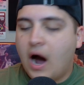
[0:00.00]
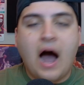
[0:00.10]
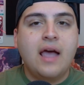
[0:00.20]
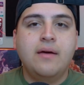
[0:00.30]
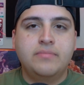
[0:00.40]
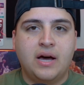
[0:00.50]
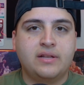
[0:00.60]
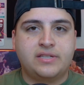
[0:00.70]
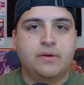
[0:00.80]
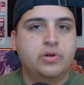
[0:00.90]
I am not
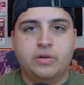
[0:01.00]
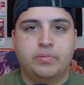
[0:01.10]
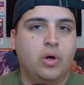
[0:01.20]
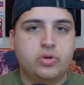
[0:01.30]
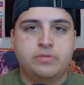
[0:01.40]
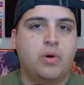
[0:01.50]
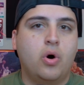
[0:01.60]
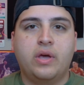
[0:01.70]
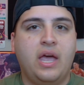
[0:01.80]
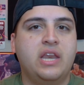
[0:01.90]
someone to blow
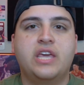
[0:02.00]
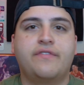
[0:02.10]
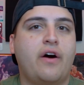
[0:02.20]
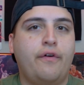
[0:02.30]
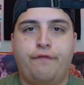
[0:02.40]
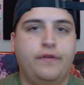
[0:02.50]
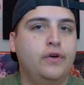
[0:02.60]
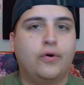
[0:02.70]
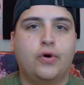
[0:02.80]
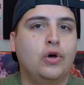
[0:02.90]
smoke and give out
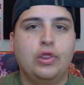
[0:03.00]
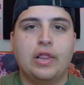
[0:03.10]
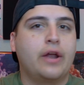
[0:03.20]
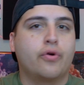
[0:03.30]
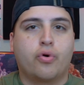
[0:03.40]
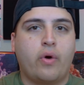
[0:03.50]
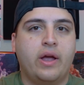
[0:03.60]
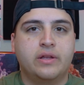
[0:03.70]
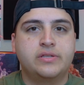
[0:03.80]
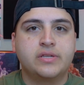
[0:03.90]
feel-good letter
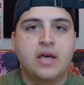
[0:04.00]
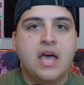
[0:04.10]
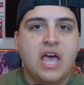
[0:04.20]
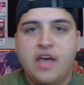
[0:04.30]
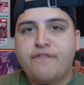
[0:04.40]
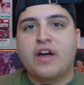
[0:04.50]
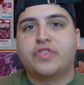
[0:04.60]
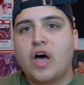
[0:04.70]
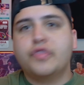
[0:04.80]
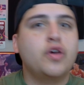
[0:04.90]
grades. If I
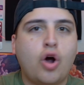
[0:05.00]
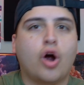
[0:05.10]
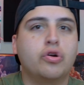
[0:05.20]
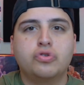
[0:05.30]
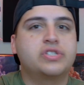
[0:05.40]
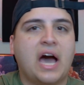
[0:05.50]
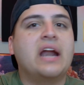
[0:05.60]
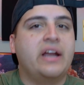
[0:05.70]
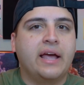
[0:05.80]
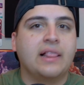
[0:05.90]
thought the Cardinals got
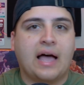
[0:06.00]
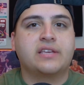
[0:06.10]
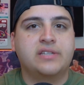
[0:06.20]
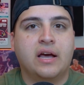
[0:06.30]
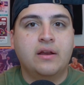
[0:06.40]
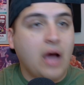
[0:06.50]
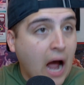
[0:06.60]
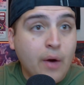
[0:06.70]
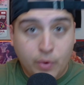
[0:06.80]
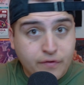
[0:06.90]
an A last night,
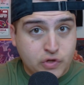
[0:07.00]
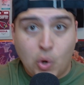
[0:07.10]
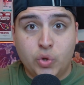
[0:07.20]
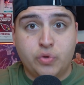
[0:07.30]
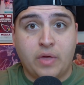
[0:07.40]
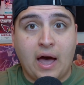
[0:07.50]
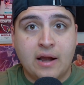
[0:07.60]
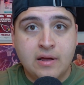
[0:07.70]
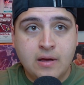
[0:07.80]
I would have told you that.